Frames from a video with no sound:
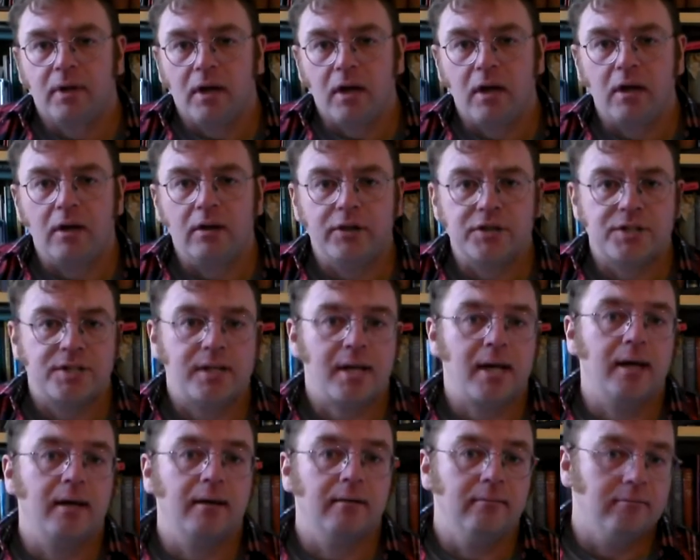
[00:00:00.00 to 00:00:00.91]
Argus
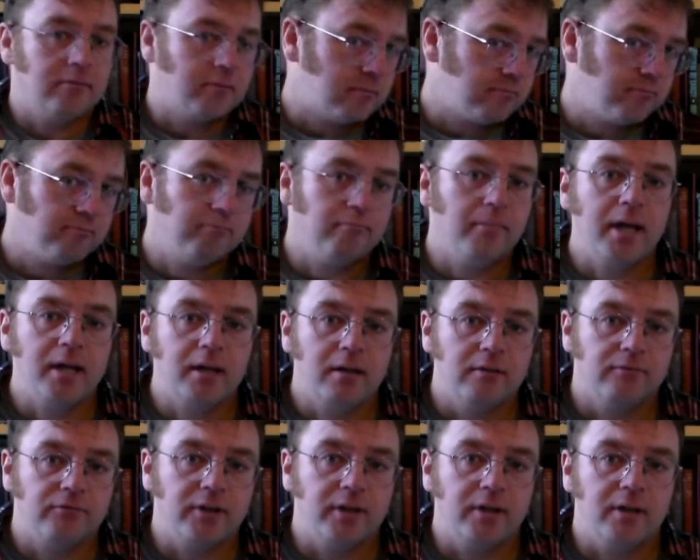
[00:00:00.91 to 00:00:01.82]
and many
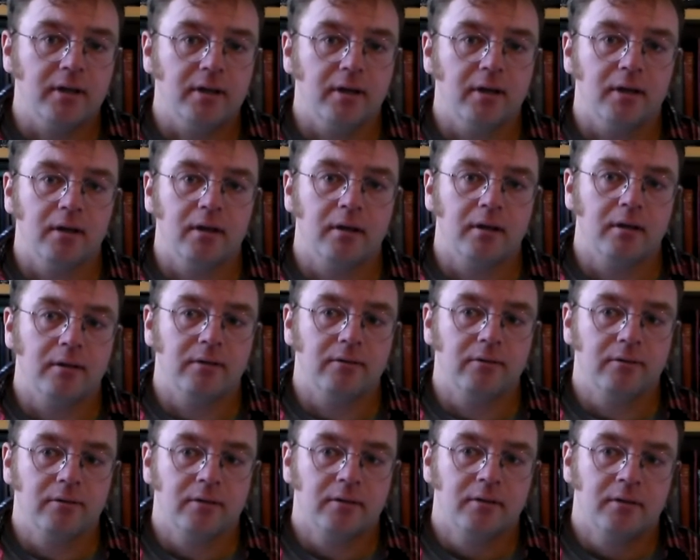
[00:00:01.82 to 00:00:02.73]
of the
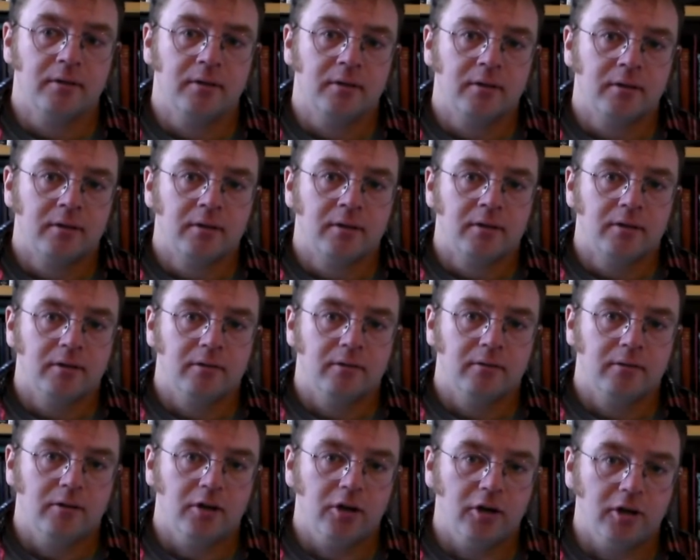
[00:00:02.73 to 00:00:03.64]

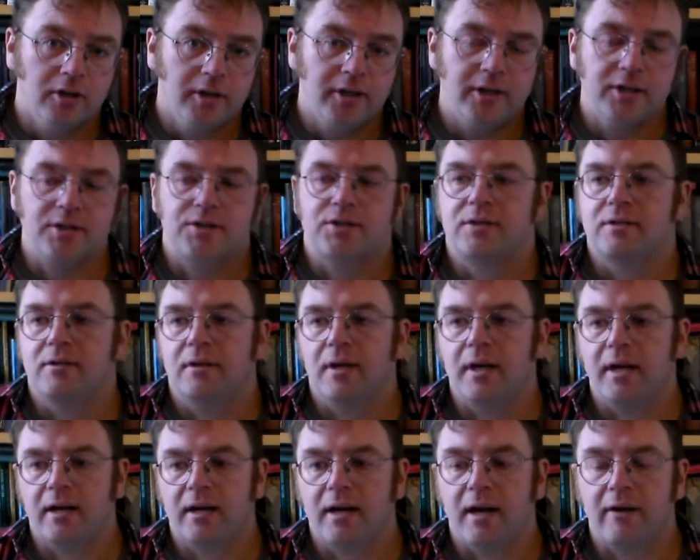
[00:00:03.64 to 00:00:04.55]
earliest
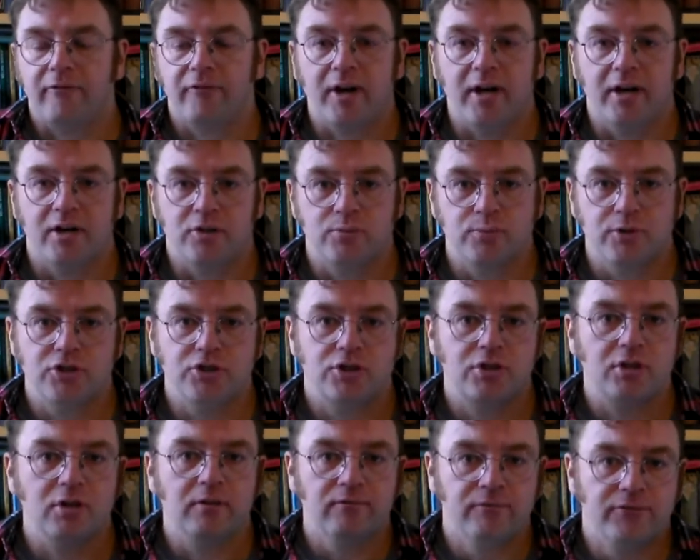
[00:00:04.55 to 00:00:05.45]
aircraft carriers were
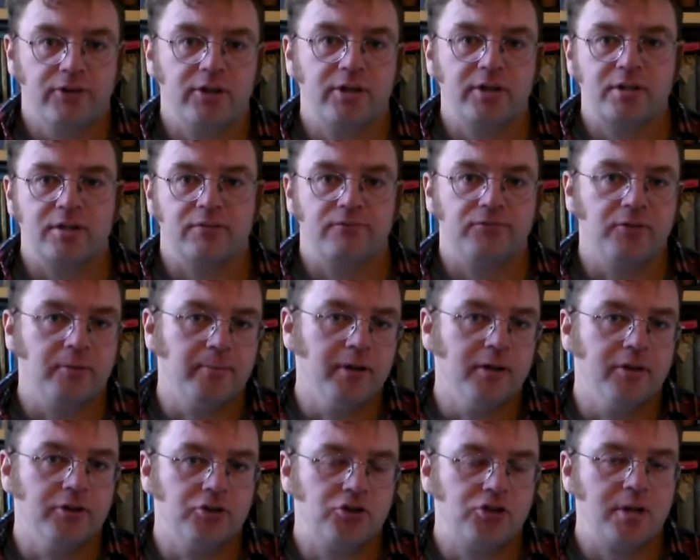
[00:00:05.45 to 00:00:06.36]
just converted from
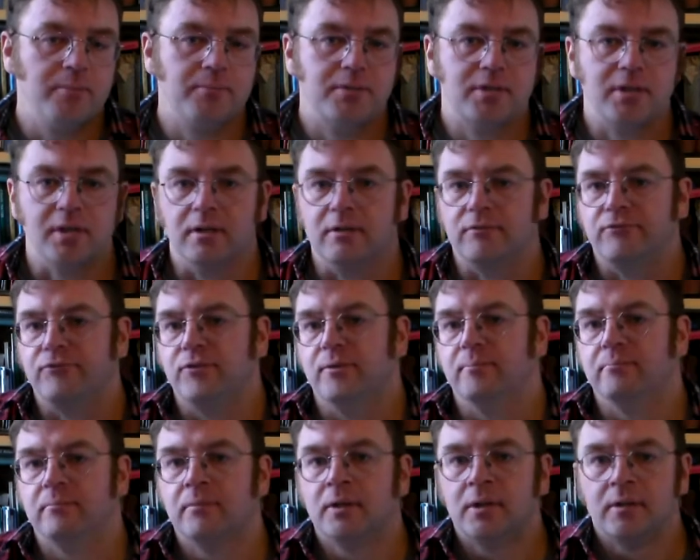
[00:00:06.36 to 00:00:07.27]
other ships, either
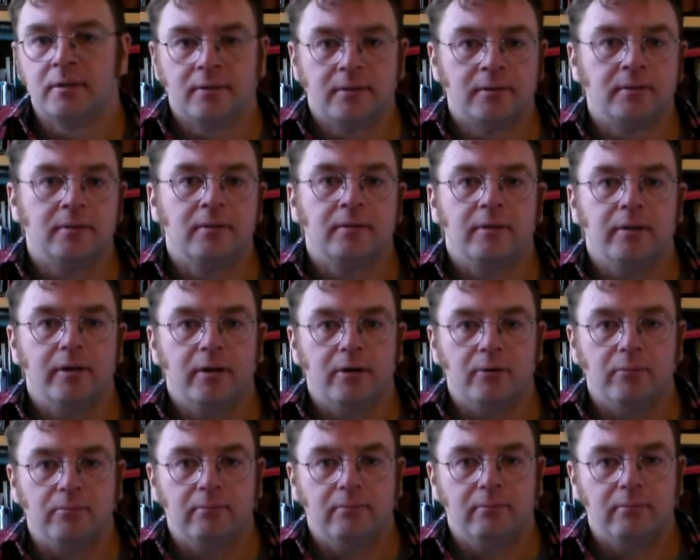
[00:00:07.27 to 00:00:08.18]
from
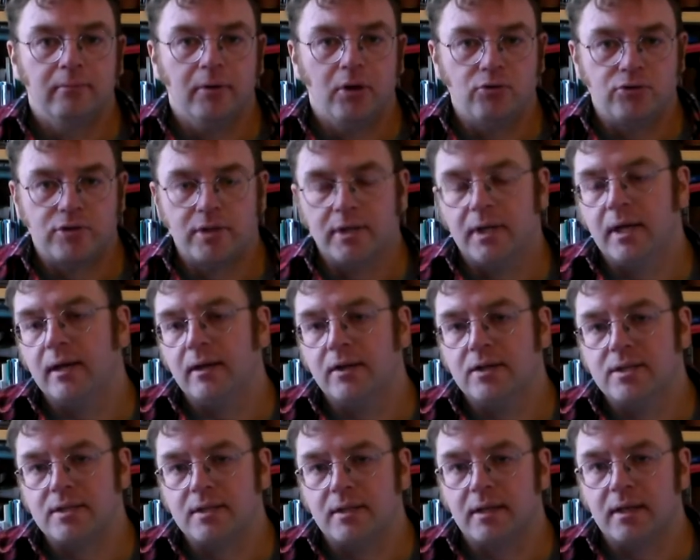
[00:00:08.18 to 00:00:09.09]
ocean
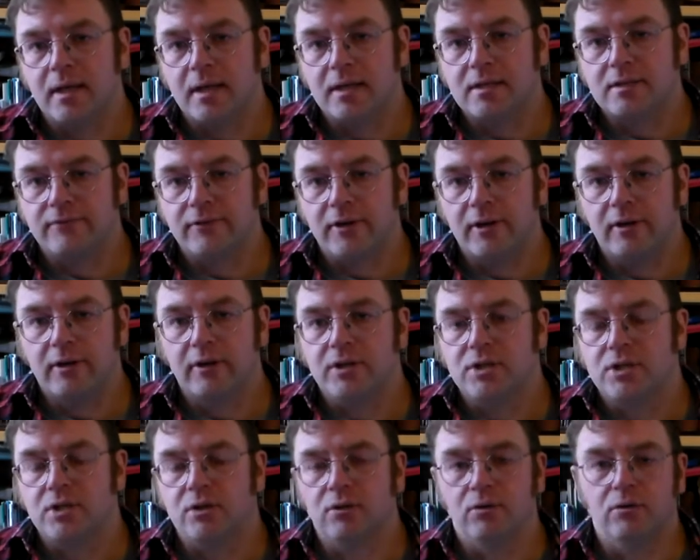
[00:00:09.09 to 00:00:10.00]
liners in the case of
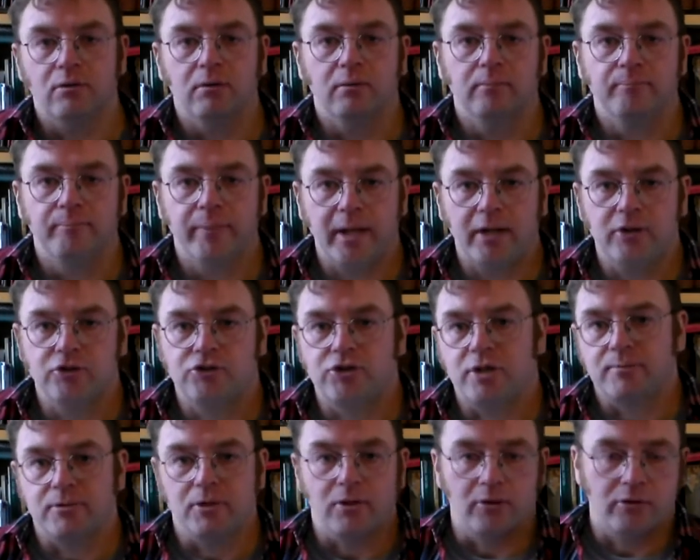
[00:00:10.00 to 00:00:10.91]
Argus, or
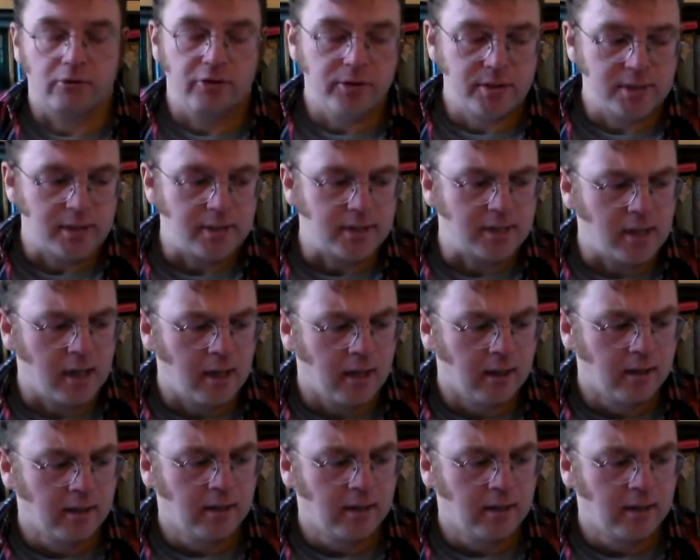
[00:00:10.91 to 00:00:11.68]
battleships or cruisers.